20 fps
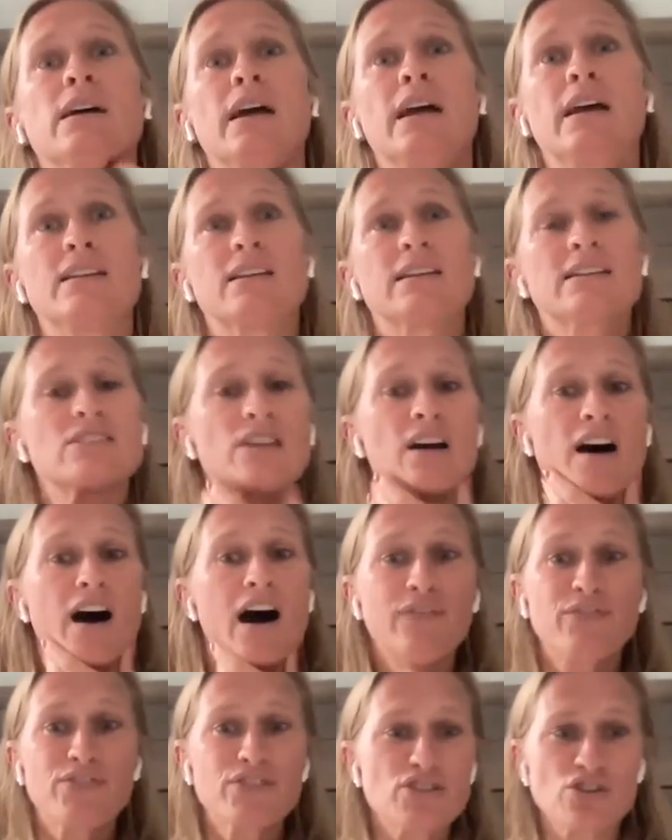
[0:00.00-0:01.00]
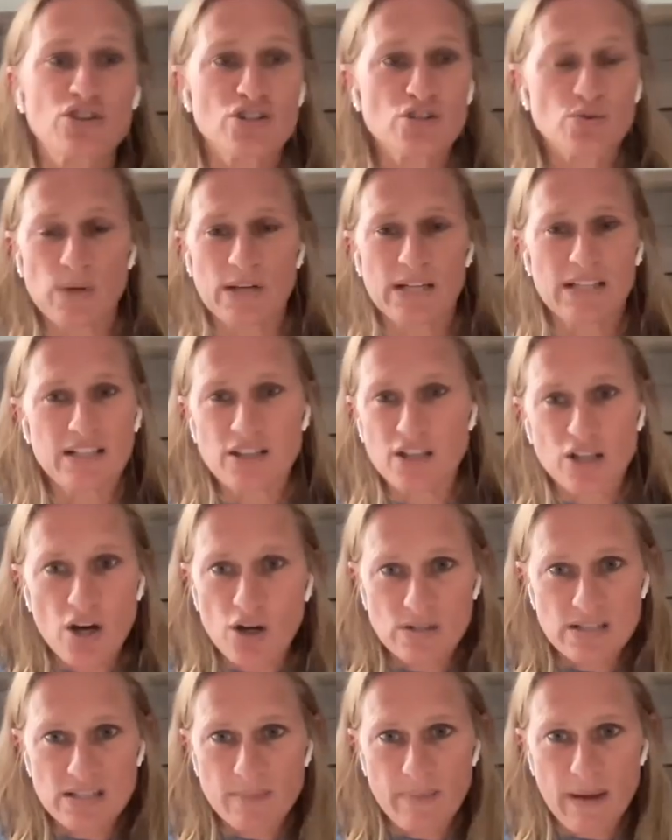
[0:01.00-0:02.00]
and the officer is reading the
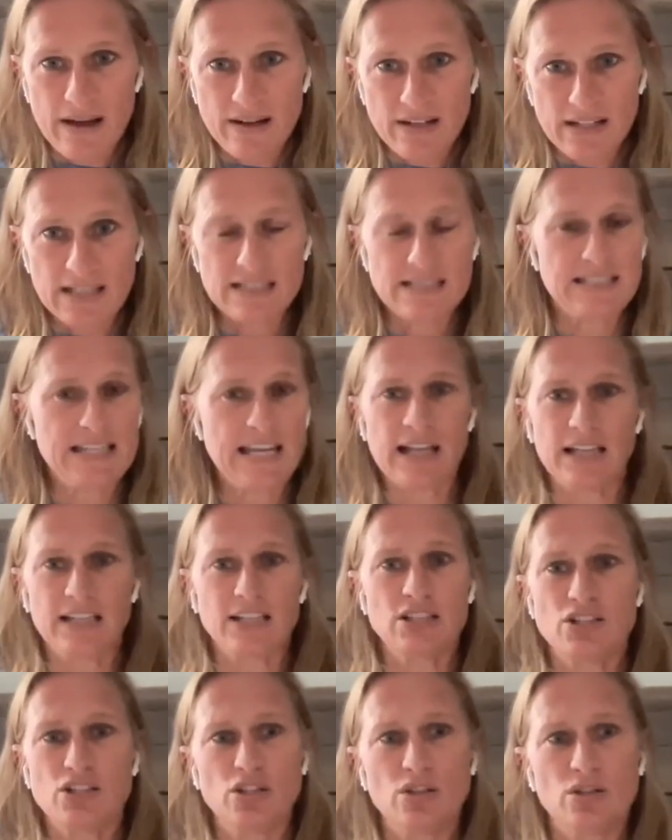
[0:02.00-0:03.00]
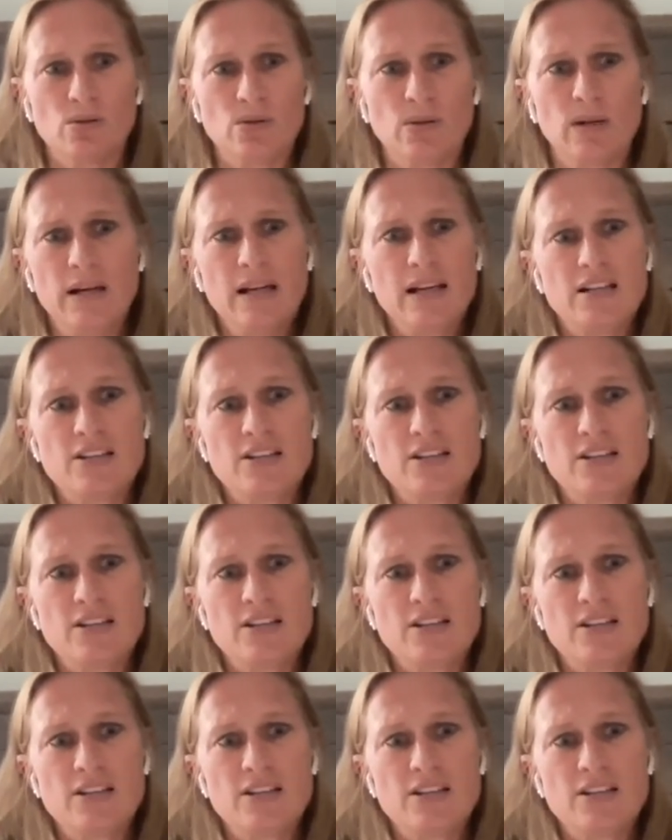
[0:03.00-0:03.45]
notes about it and telling you.